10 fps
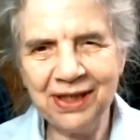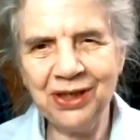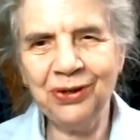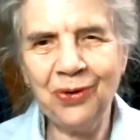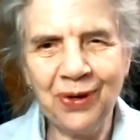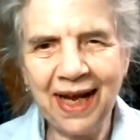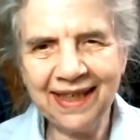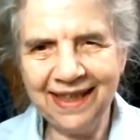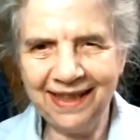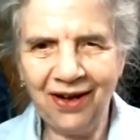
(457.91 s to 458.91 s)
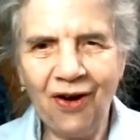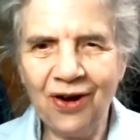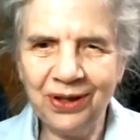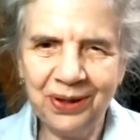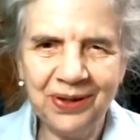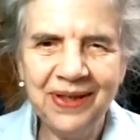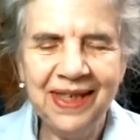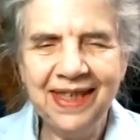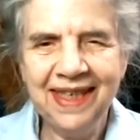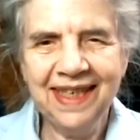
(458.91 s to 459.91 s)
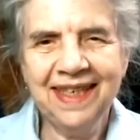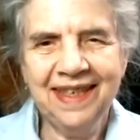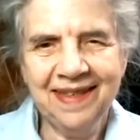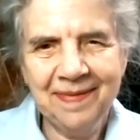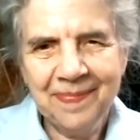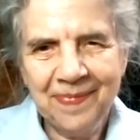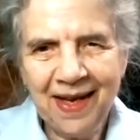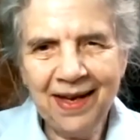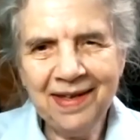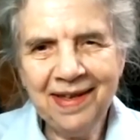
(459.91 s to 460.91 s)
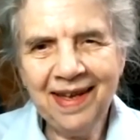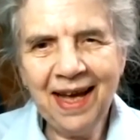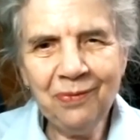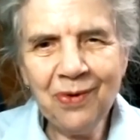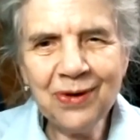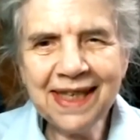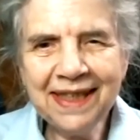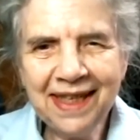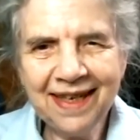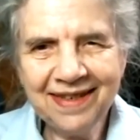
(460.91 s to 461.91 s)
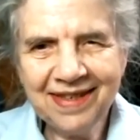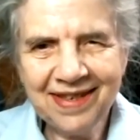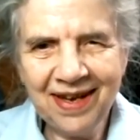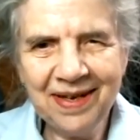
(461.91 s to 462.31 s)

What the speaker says: she connected the art. I wasn't as